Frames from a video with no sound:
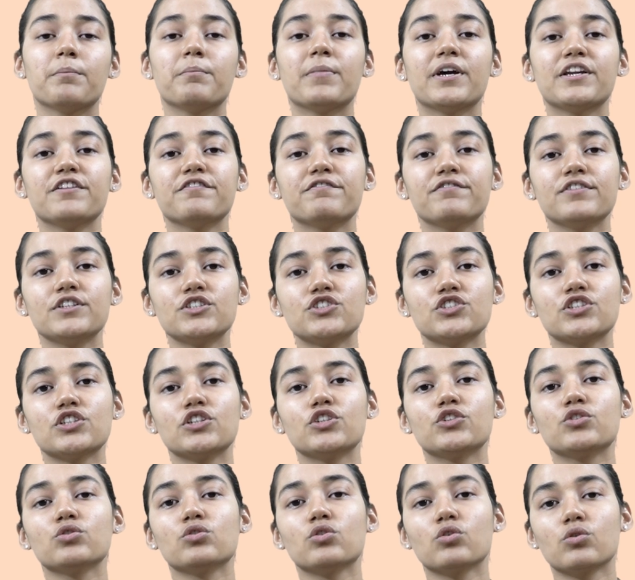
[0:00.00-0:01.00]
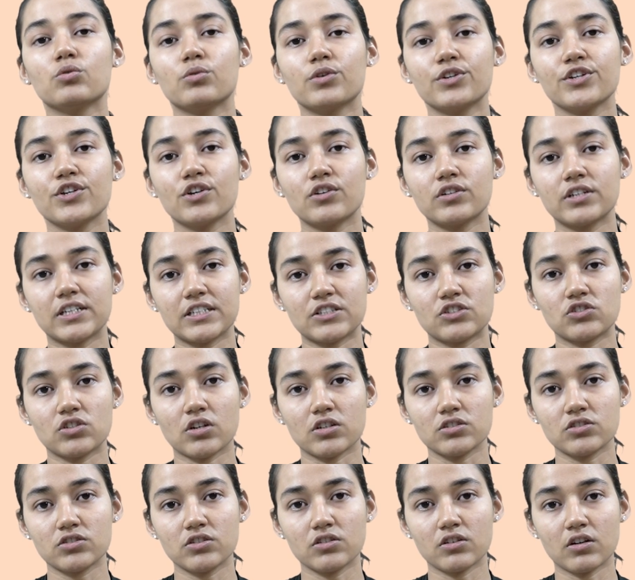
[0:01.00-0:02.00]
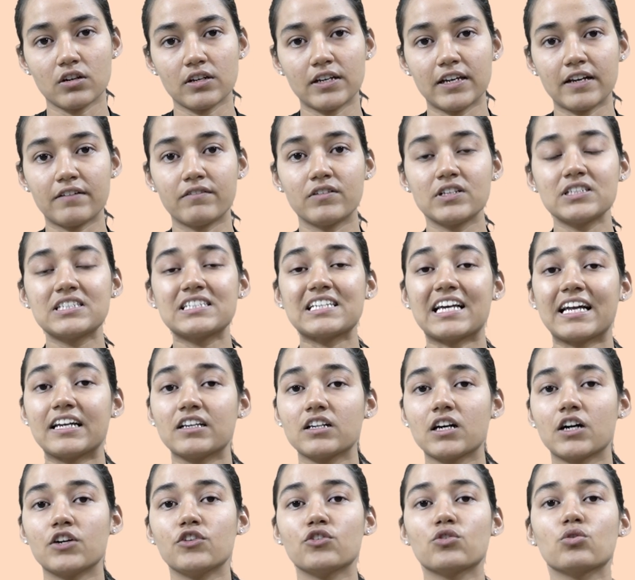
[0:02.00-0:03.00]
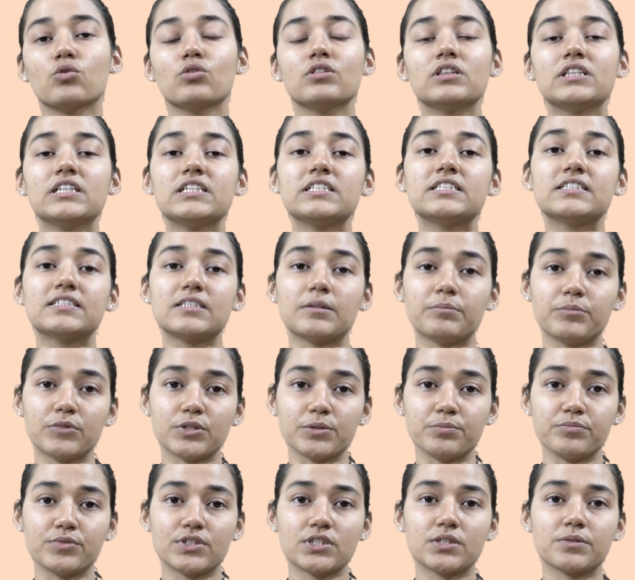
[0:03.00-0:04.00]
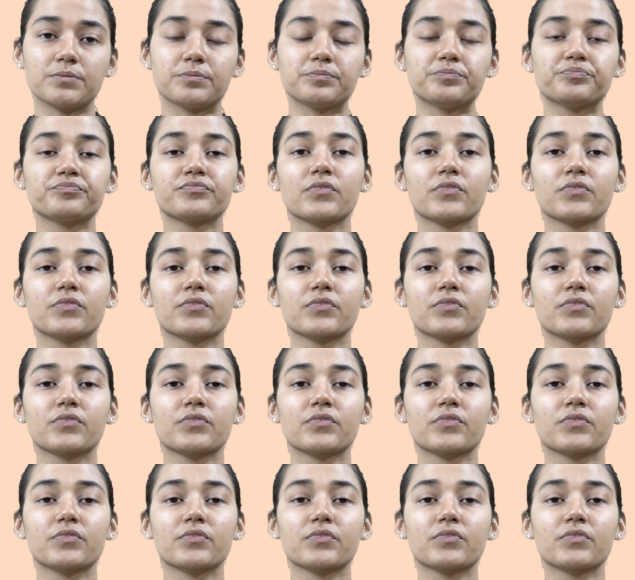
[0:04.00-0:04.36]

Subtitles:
beneficial to lower your testosterone levels and control these symptoms.